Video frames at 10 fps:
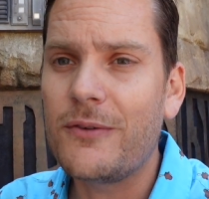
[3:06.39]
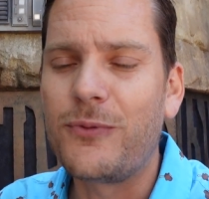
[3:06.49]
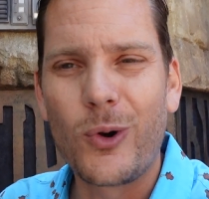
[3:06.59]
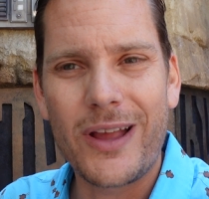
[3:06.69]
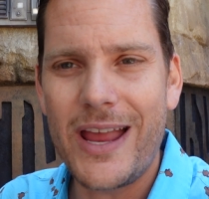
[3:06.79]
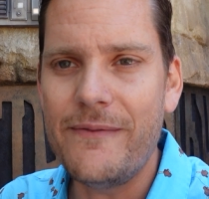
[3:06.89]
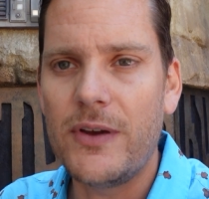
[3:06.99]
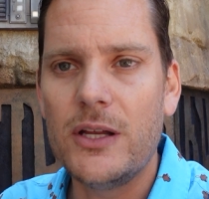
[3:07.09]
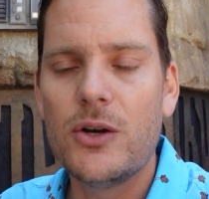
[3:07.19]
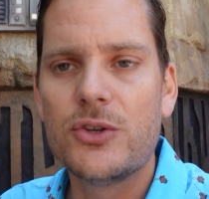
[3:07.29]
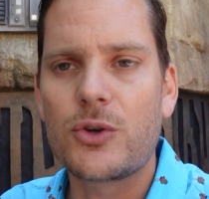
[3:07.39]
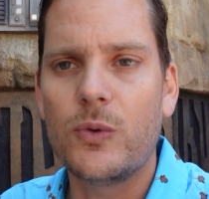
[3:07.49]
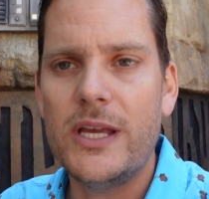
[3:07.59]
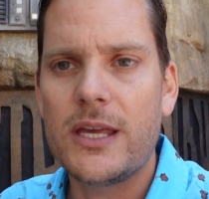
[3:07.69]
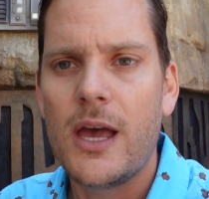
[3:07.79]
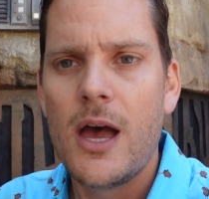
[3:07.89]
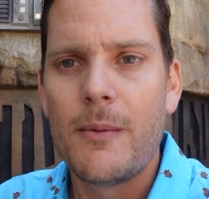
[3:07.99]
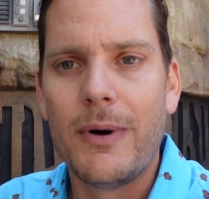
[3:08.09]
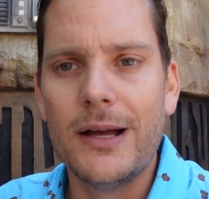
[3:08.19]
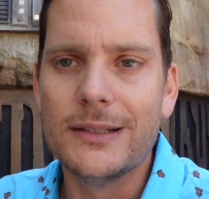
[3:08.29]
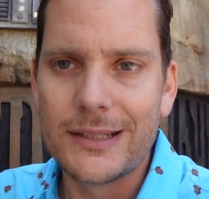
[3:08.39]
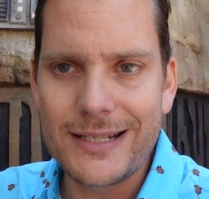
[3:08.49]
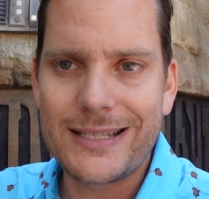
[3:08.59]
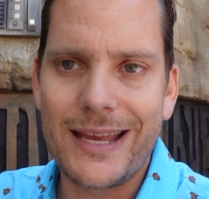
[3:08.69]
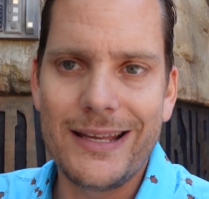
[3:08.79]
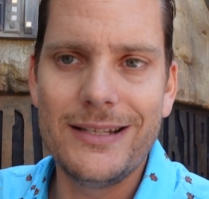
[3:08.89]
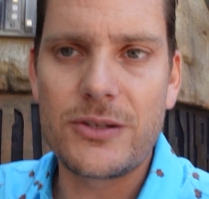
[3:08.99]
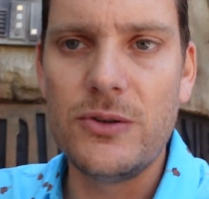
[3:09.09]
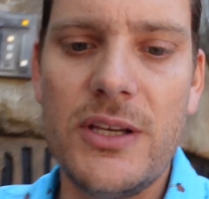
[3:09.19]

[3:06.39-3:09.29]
4 to 8 videos a week. But let's get into